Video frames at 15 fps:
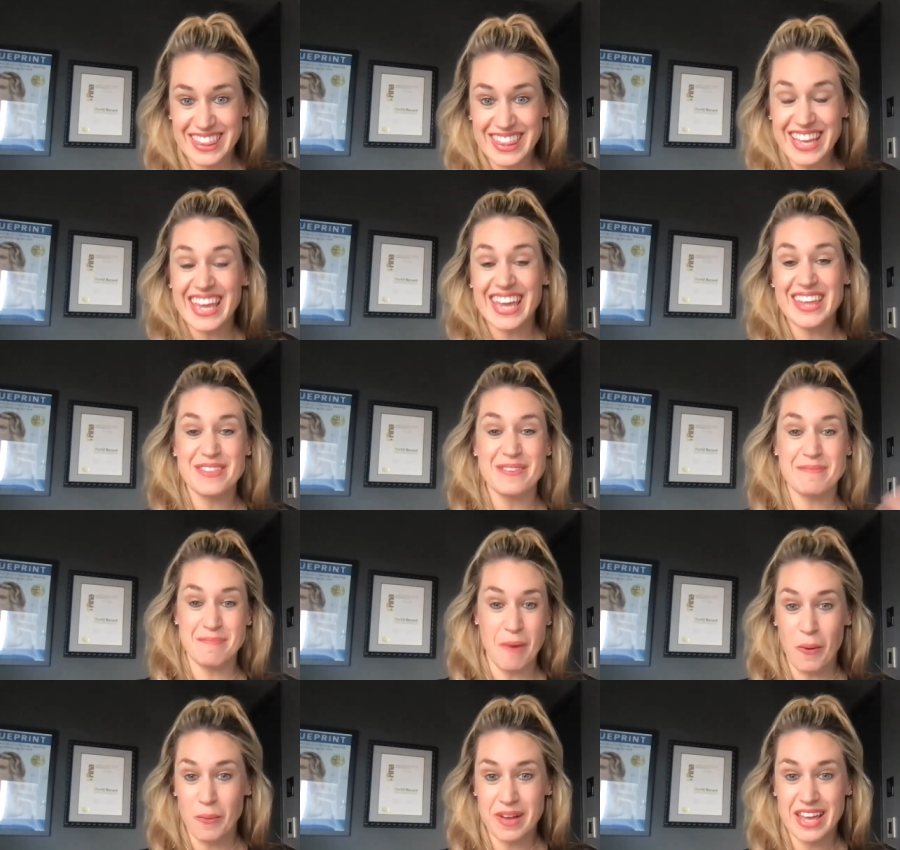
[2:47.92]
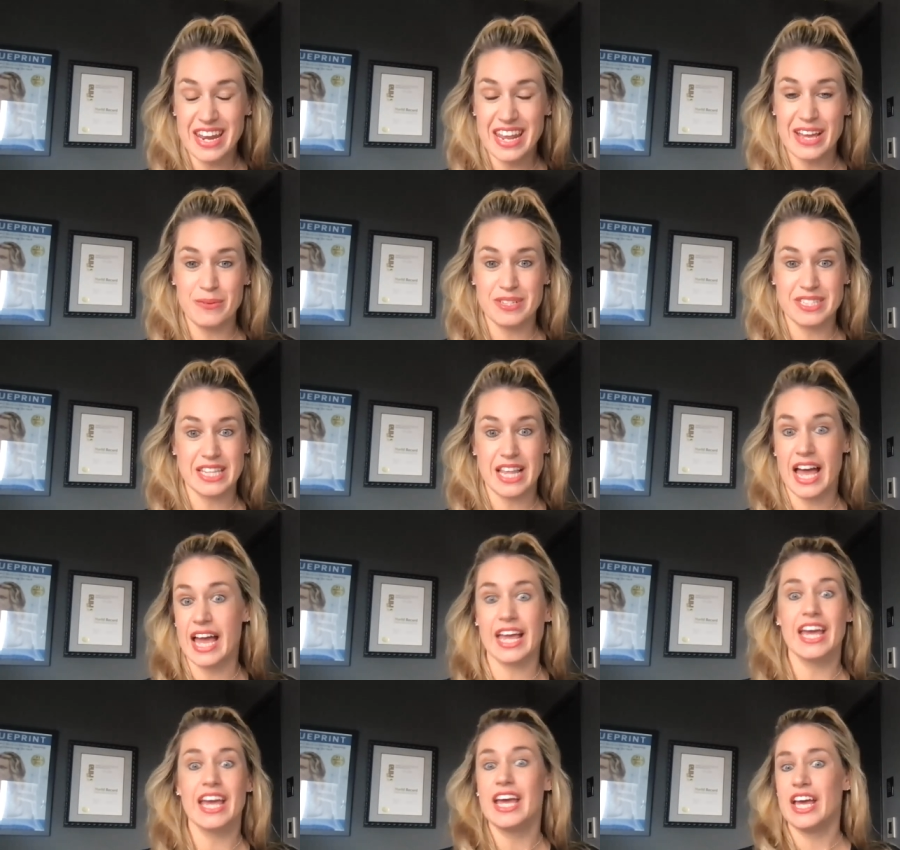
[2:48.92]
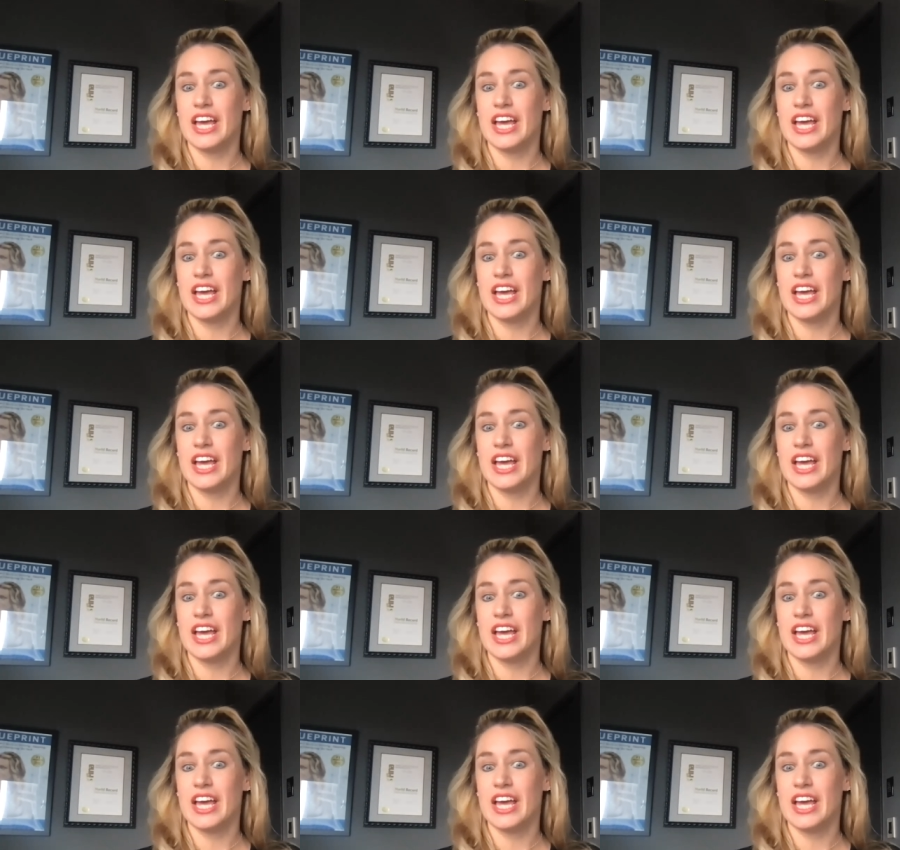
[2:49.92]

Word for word: i think in the moment it was like